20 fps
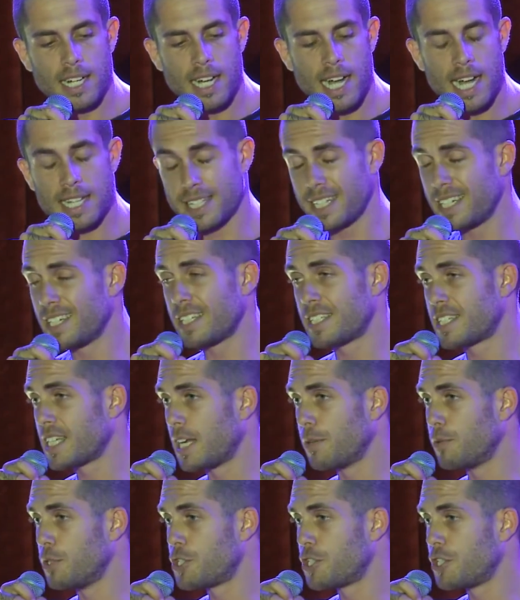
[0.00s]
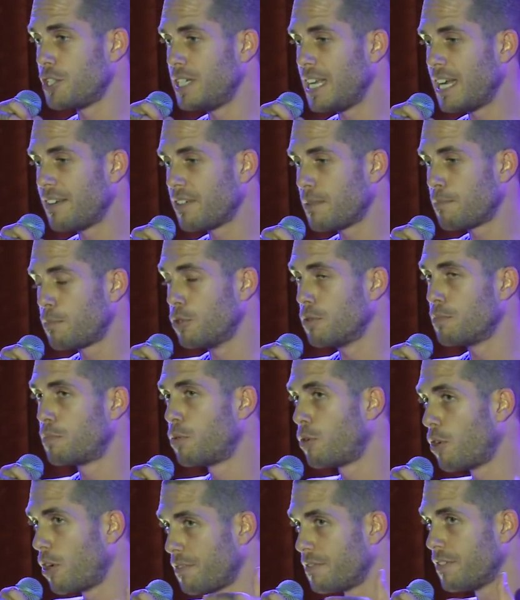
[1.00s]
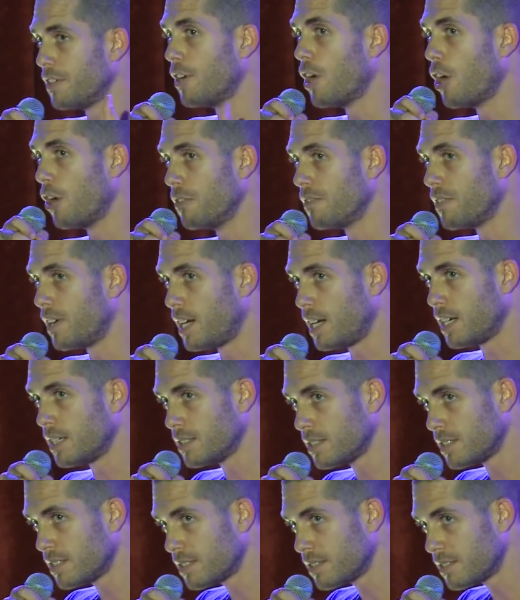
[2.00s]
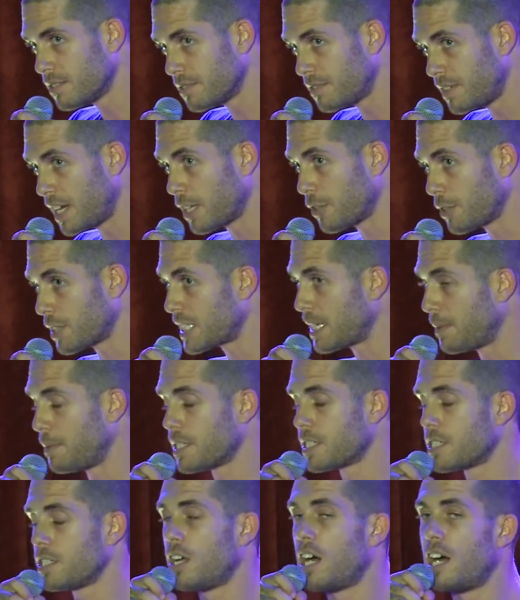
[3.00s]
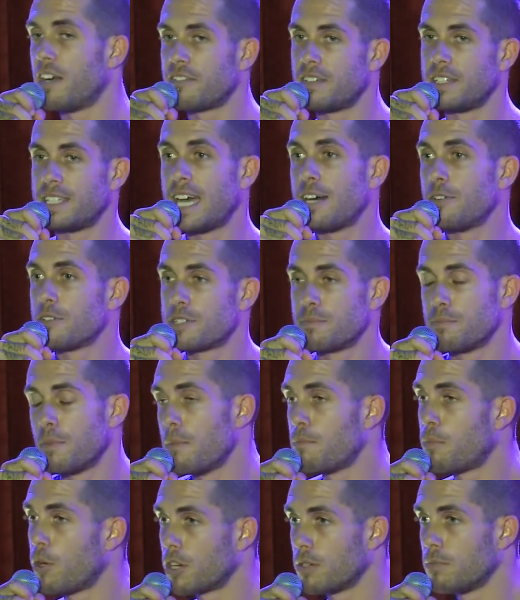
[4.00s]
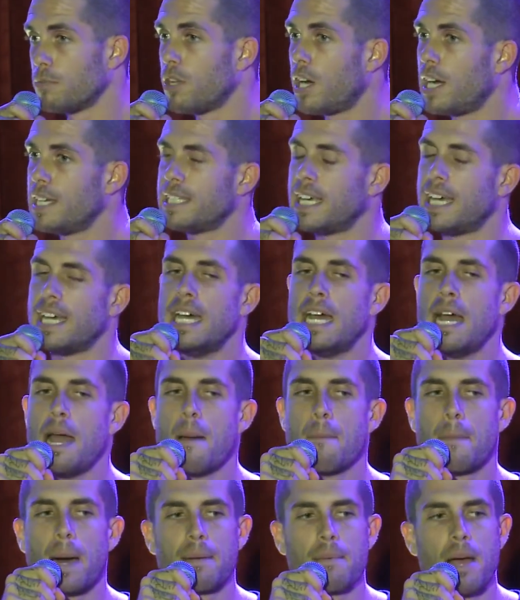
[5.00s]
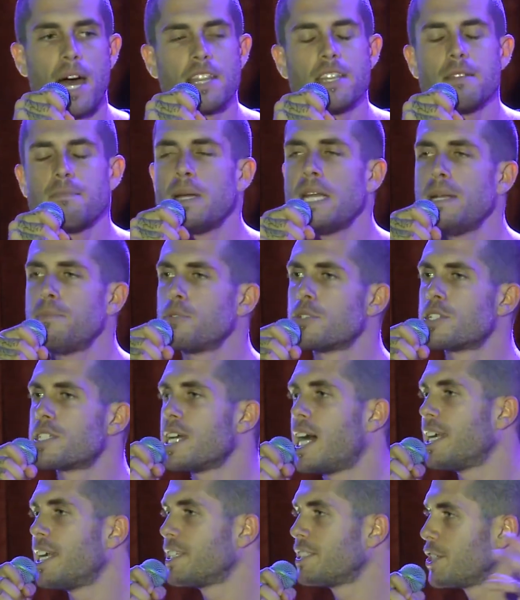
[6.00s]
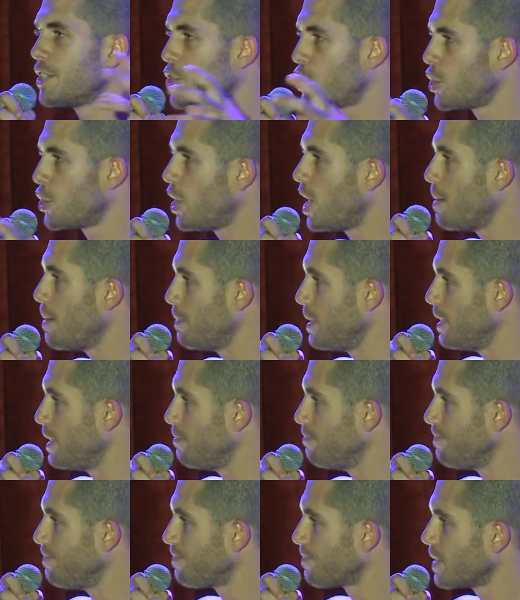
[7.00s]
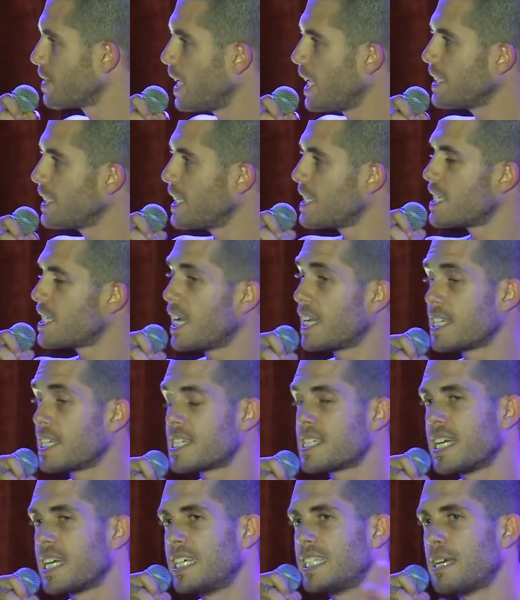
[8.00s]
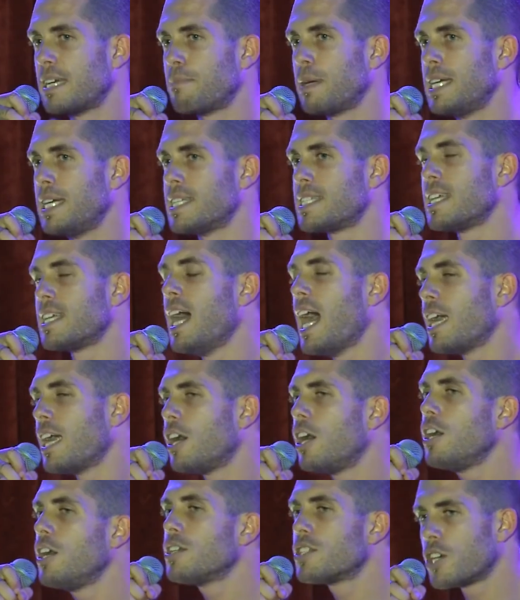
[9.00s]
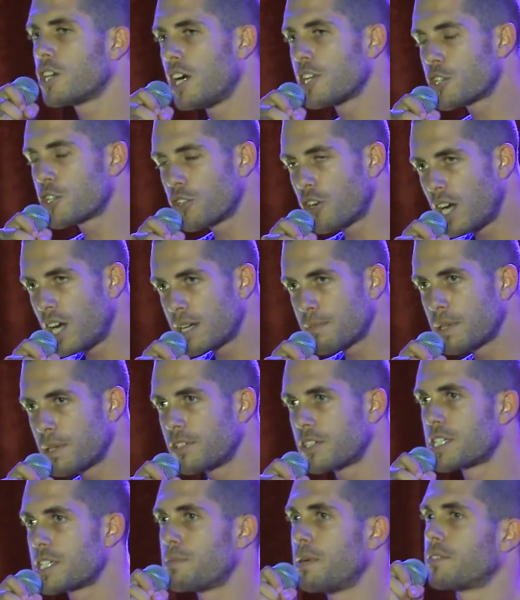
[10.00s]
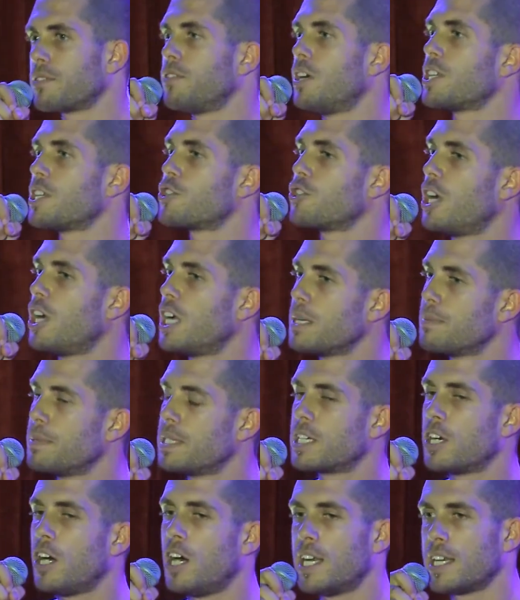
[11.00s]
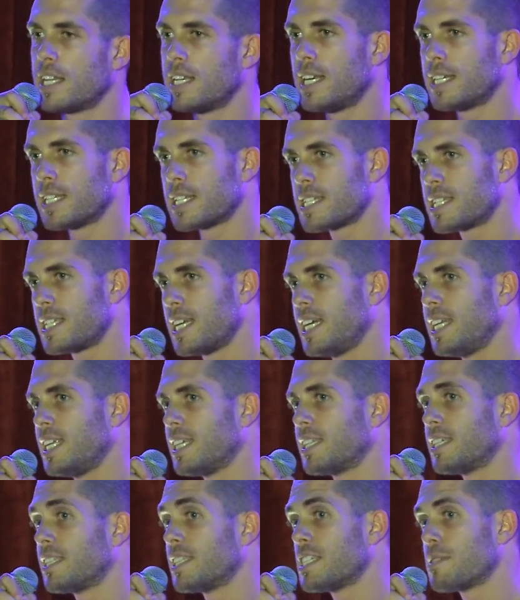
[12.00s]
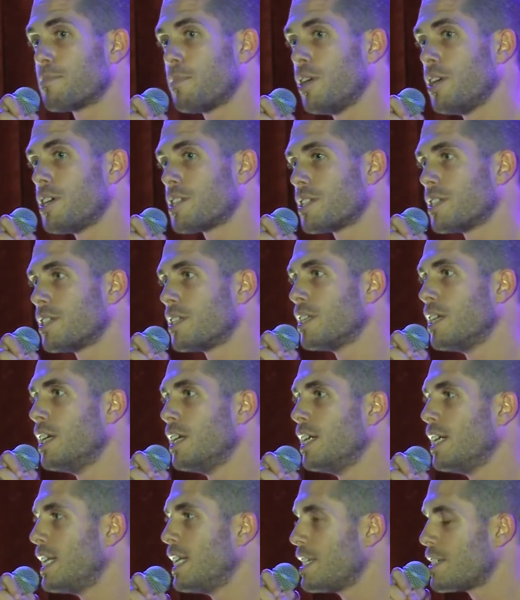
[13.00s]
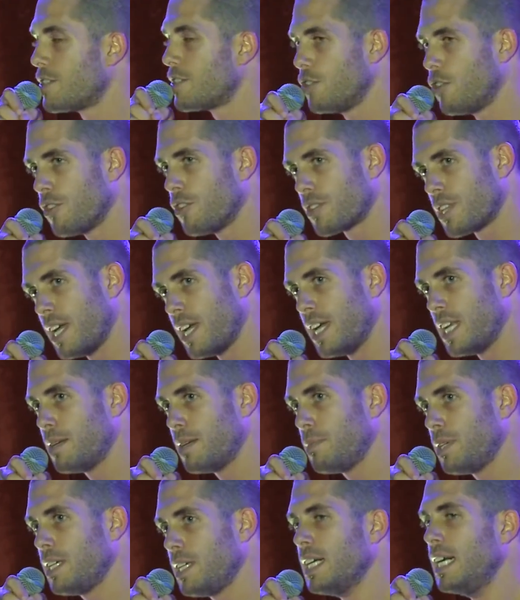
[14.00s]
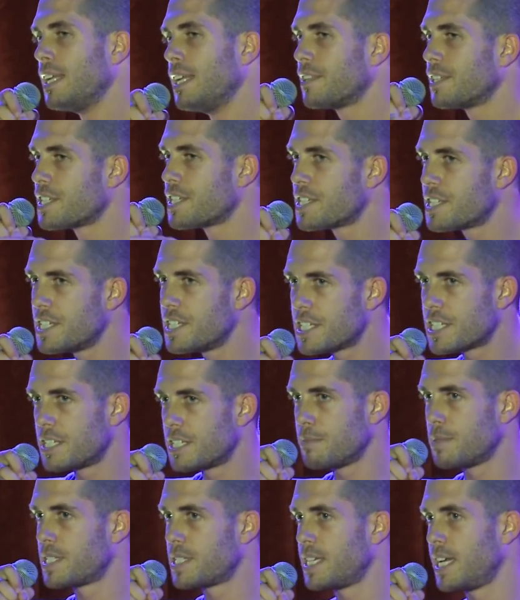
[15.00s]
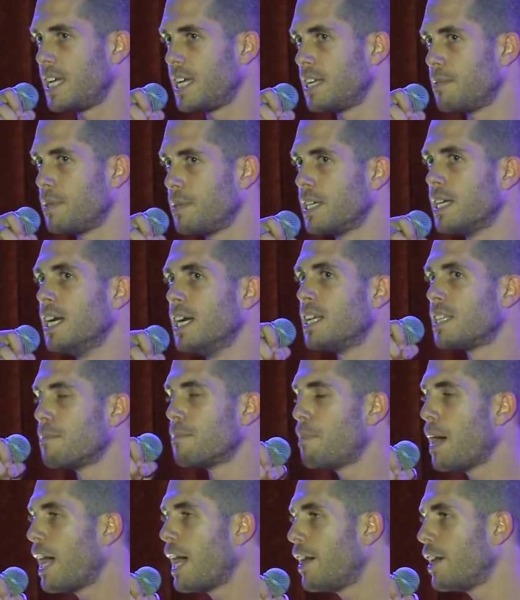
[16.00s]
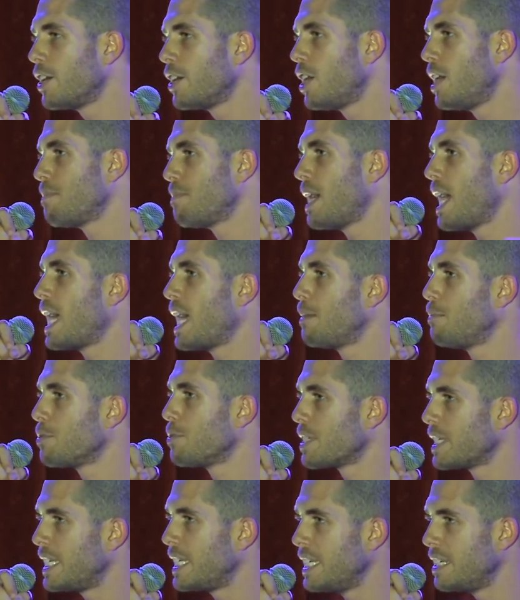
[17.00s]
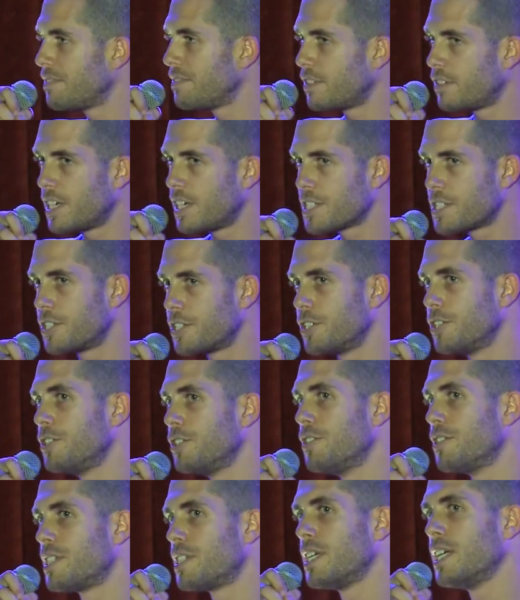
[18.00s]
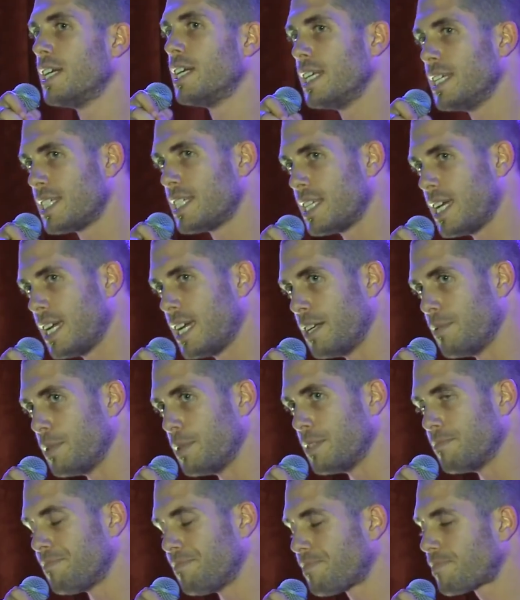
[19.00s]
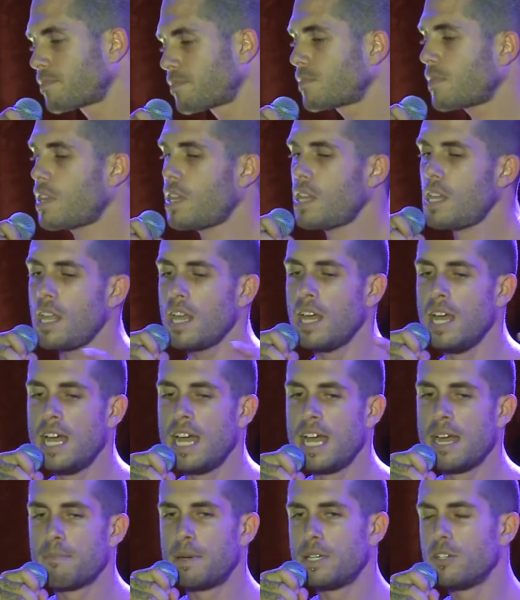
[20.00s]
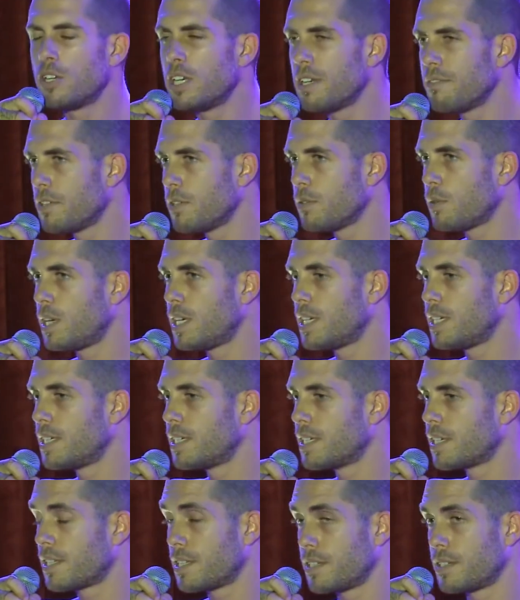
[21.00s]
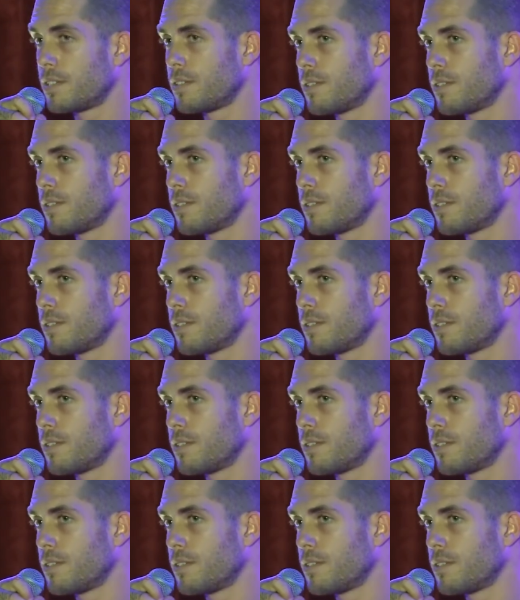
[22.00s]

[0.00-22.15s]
at the end of the day, we should never put profit over valuing someone's life. And that was my bottom line there. But other people started to chime in and they started to say their piece. And I try to be respectful. I try to be kind and understanding that this person is not the enemy. The system is the enemy. The paradigm that animals are here for us to use is the enemy. But not everyone,